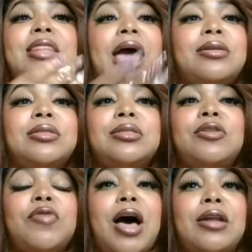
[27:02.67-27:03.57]
thousands
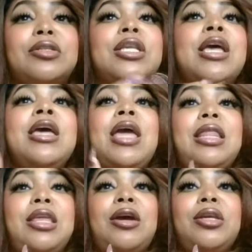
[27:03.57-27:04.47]
of dollars
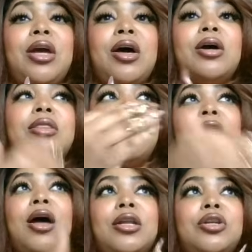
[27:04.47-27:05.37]
and they're young. They're
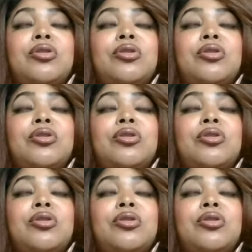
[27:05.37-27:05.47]
under the